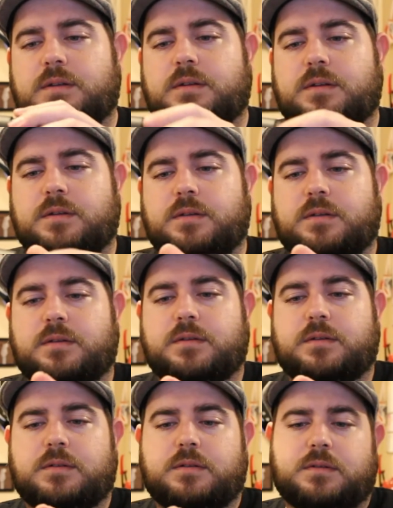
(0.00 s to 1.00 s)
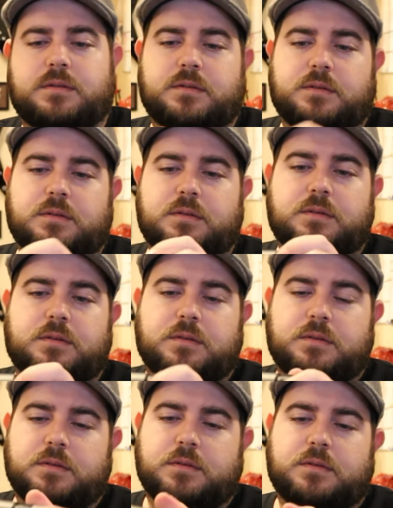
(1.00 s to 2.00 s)

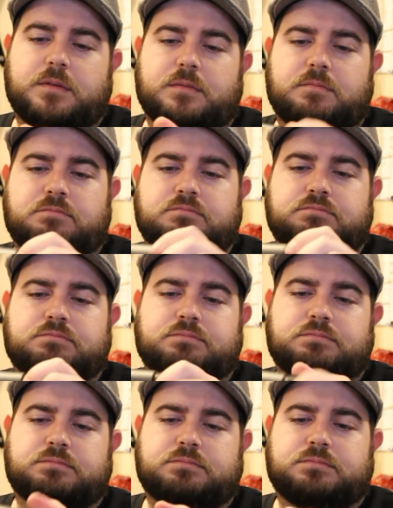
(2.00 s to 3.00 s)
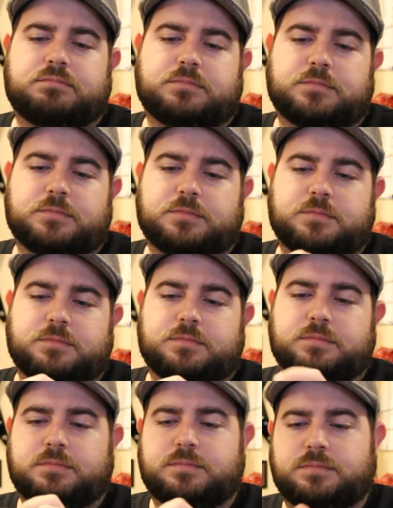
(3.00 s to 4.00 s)

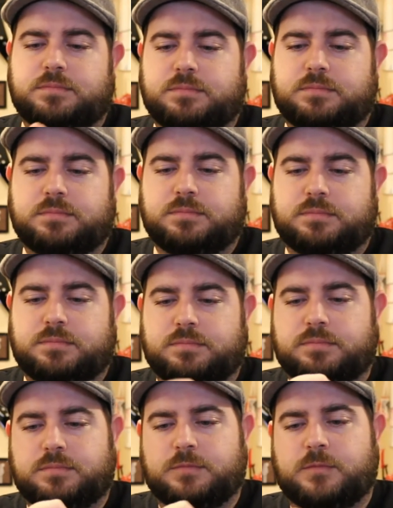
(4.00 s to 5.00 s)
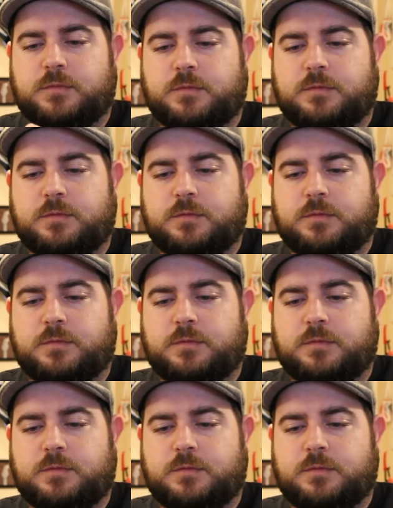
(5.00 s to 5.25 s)
No one is speaking in this clip.